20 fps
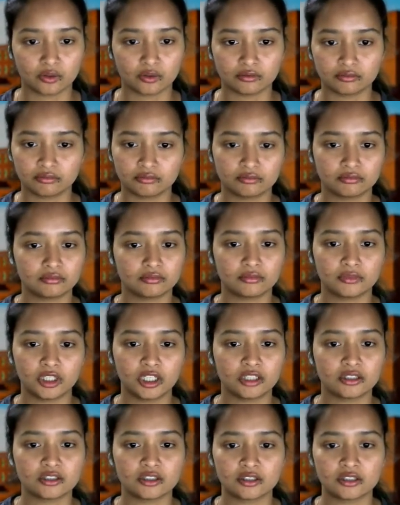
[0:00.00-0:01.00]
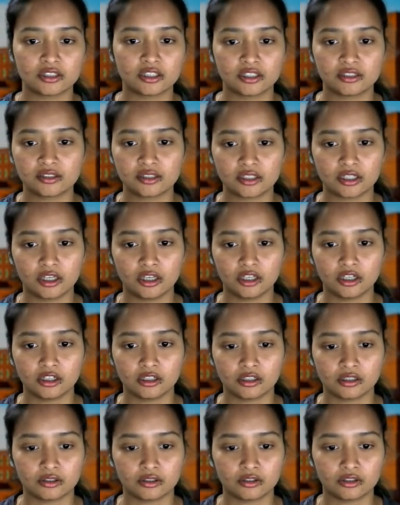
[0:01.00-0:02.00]
So it's just
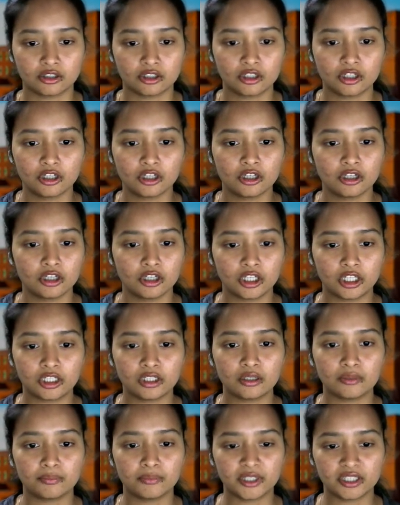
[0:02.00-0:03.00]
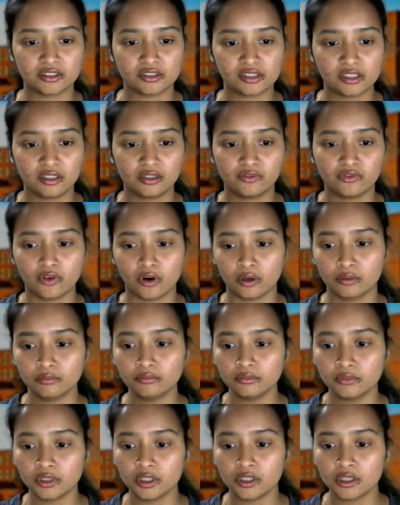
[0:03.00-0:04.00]
in a pixel
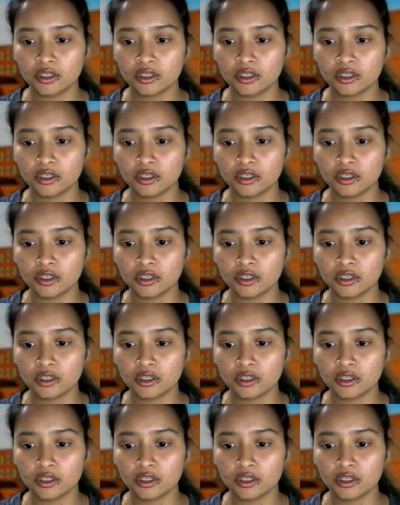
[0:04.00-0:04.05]
form.